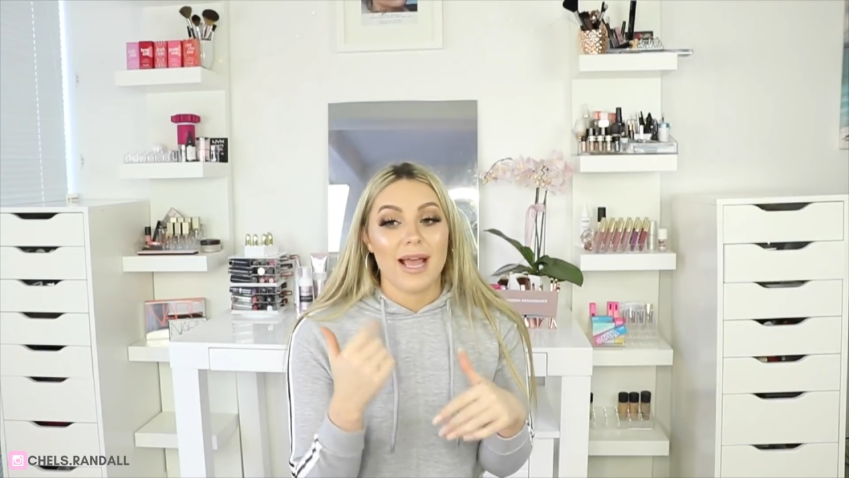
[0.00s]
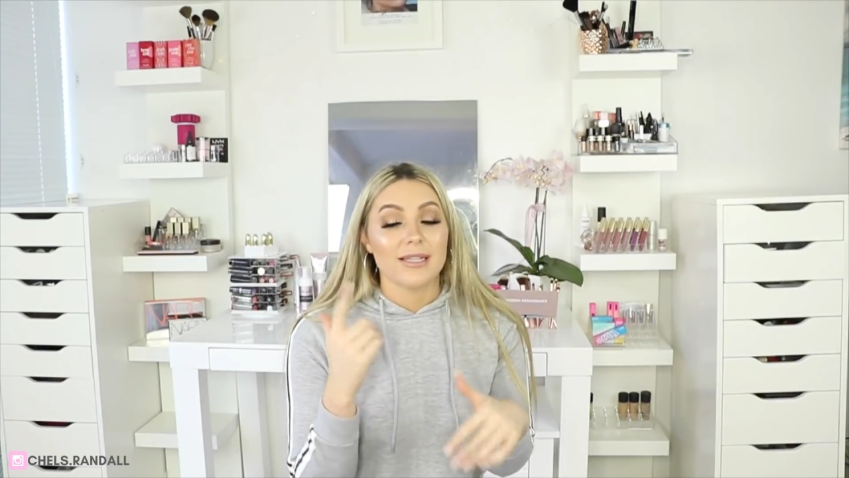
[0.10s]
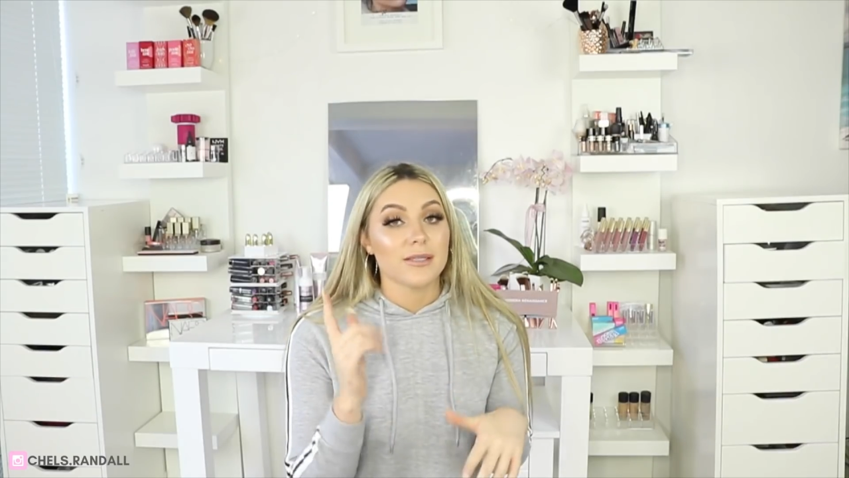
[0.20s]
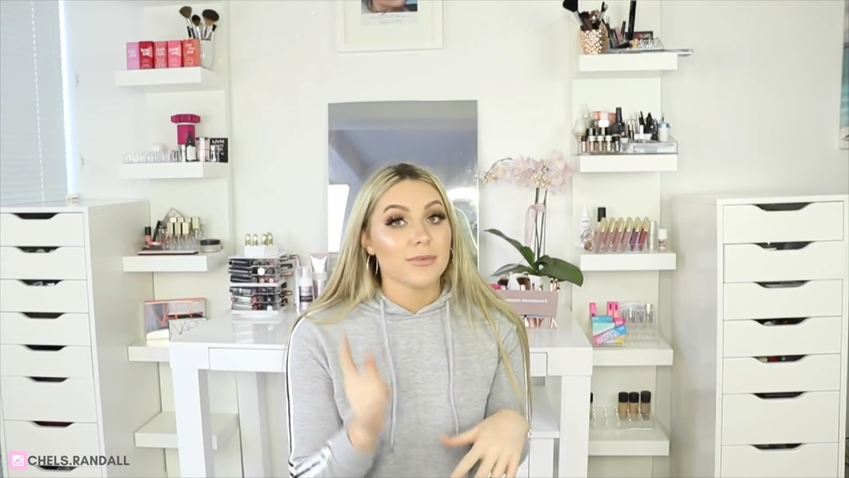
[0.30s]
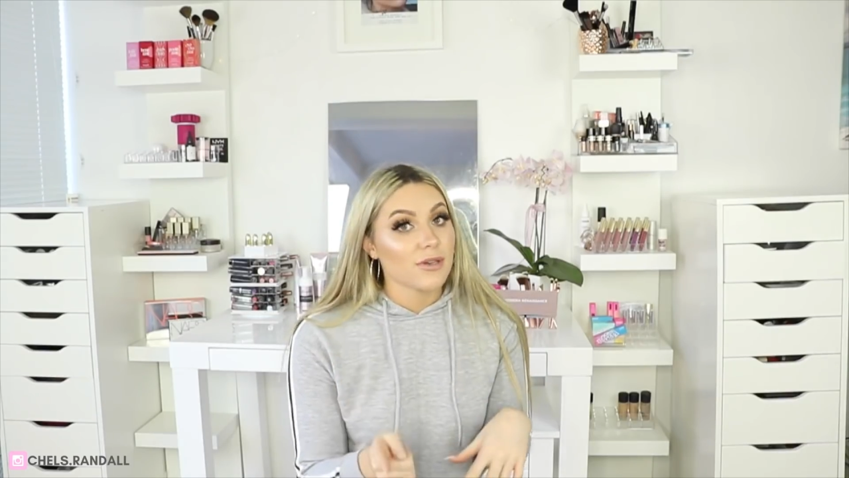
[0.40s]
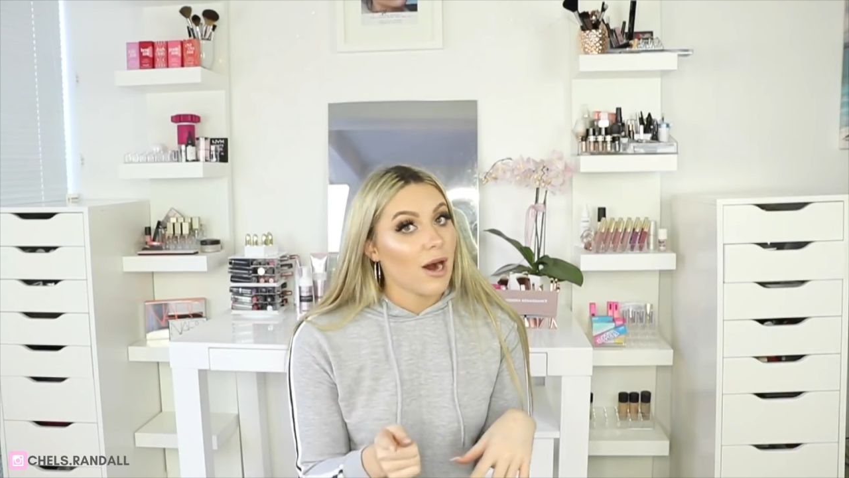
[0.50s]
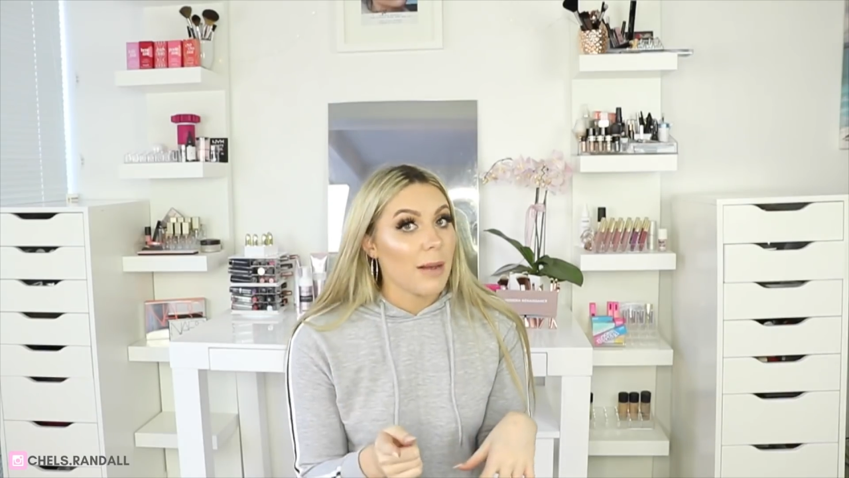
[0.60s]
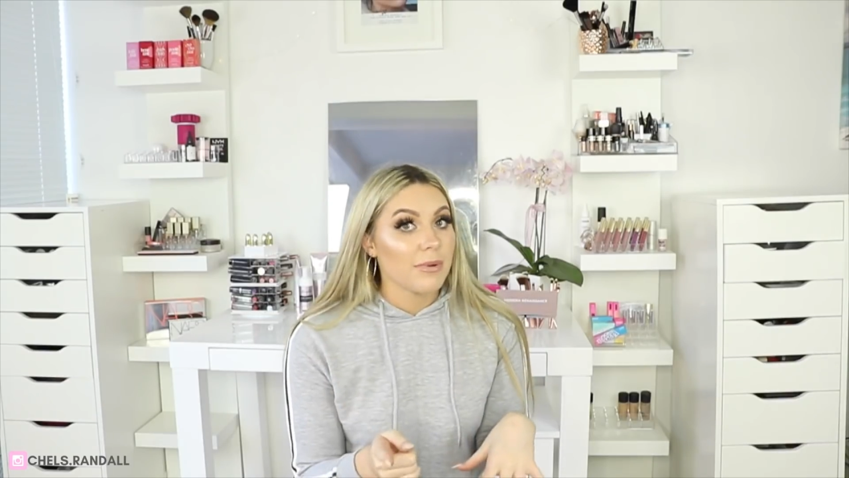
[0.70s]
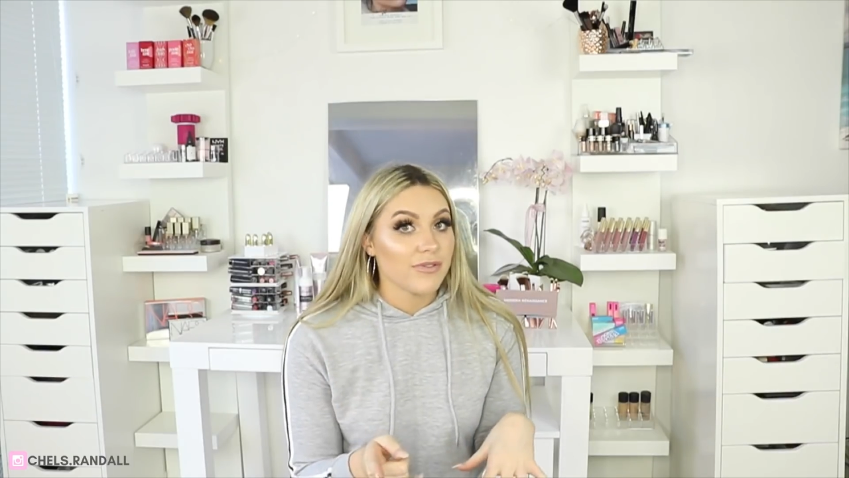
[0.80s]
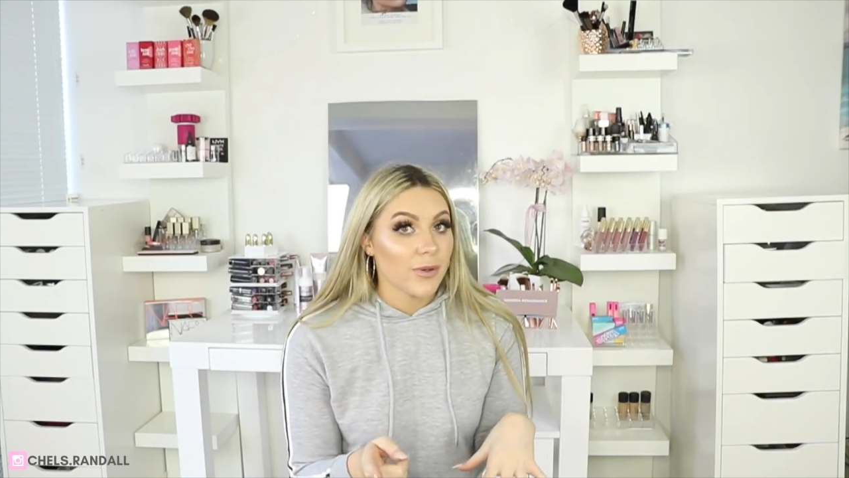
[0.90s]
and
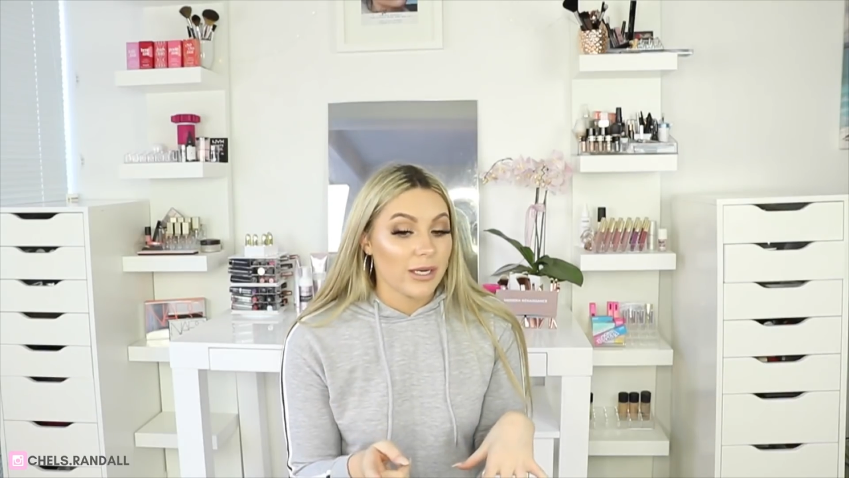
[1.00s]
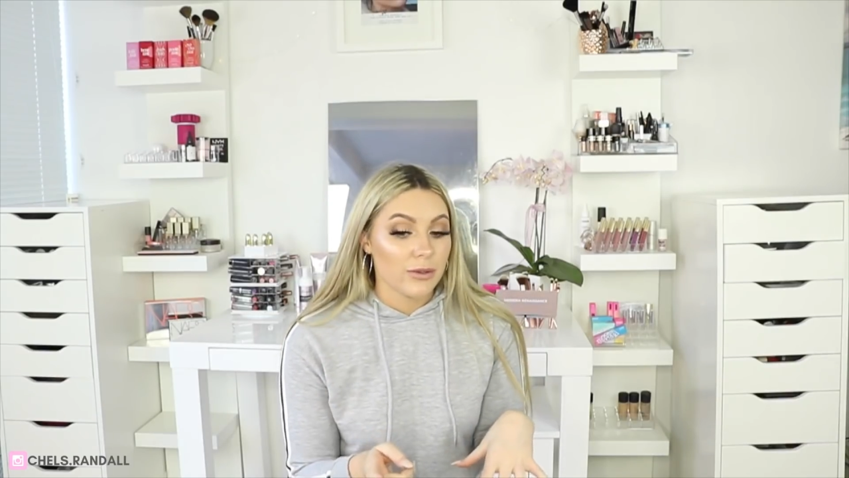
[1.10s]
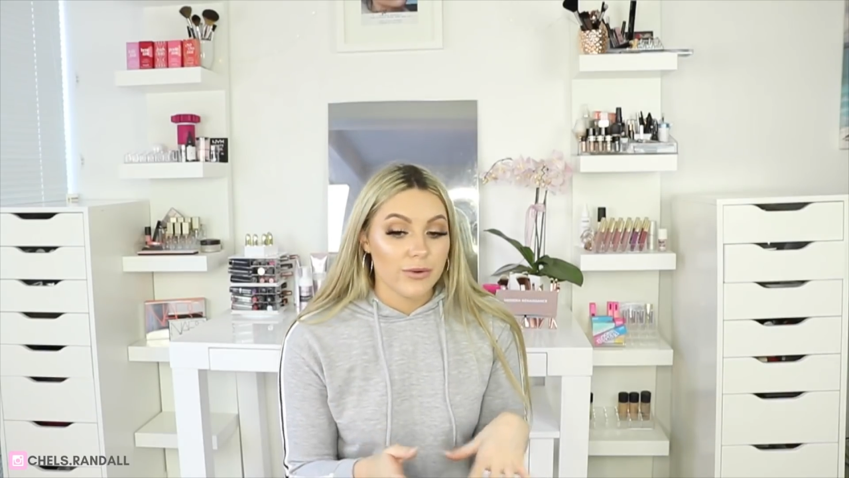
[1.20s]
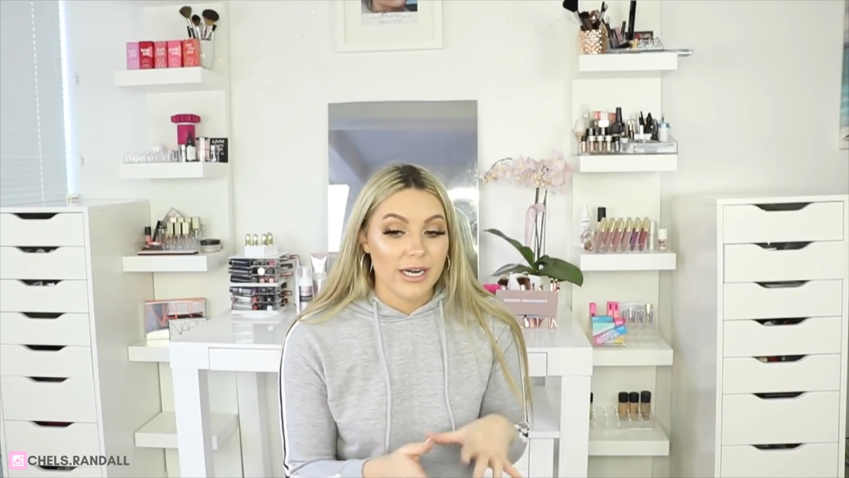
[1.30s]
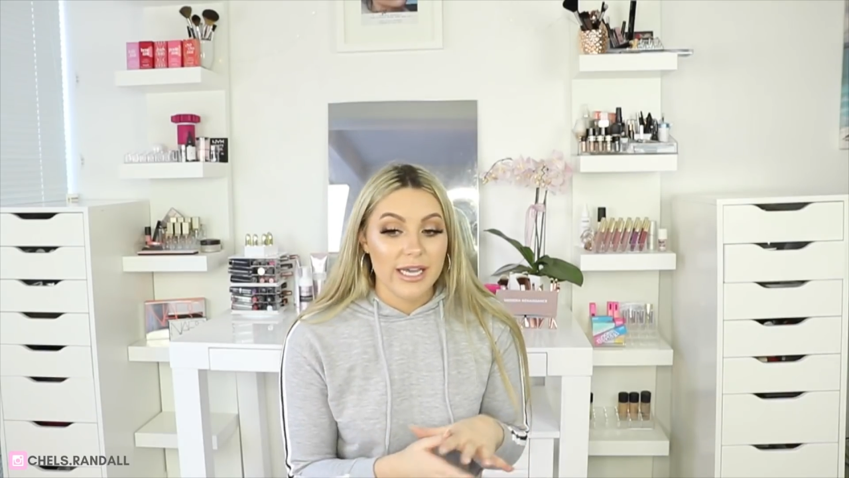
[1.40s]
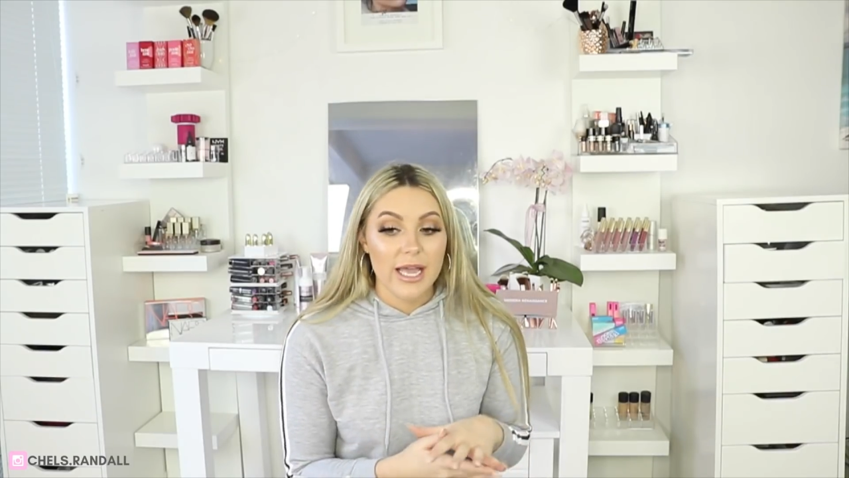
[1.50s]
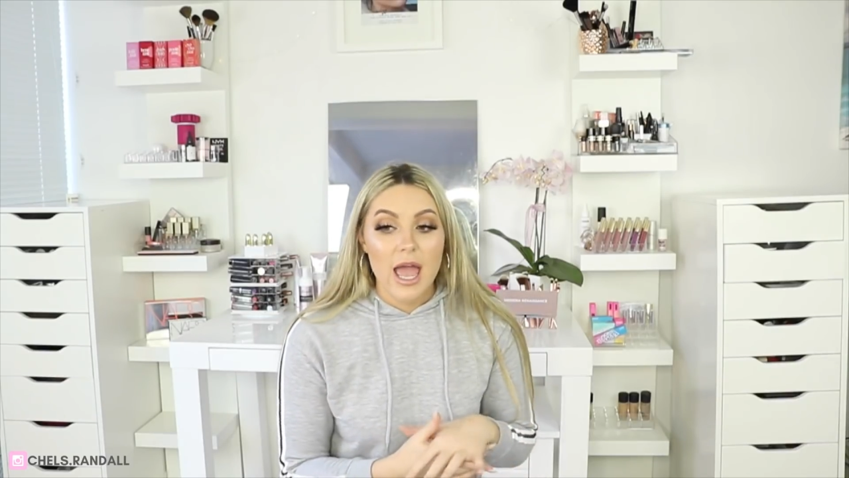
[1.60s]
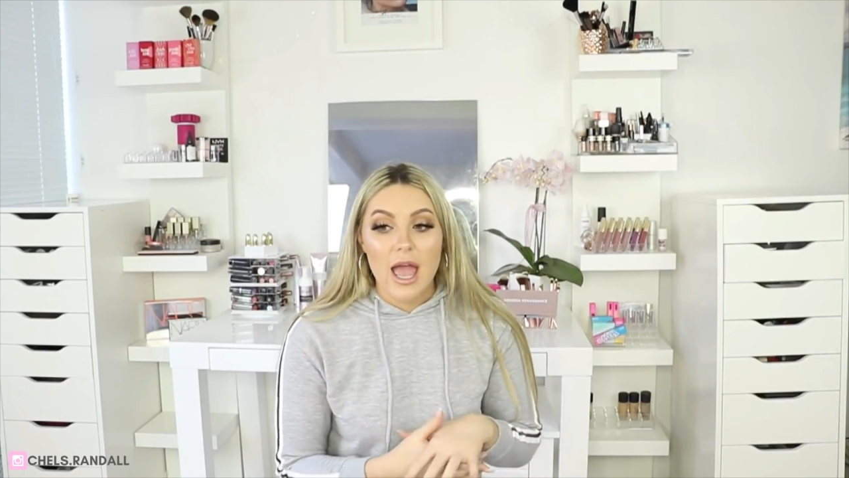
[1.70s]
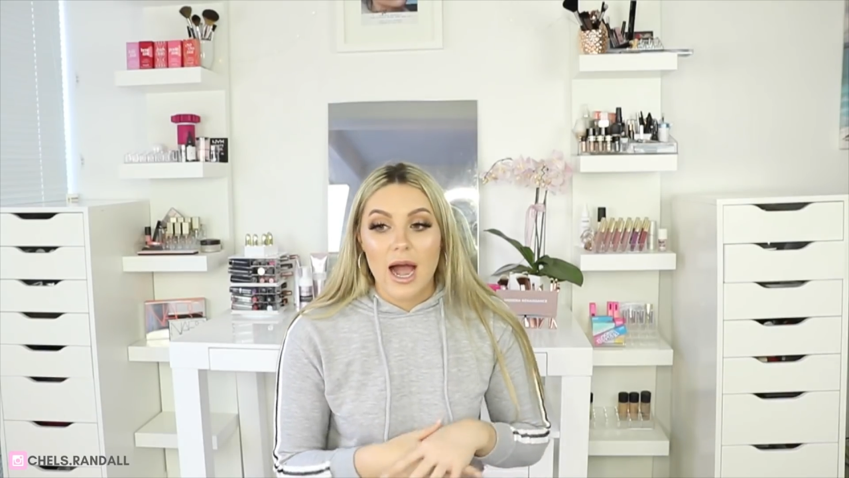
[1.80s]
subscribe if you aren't already.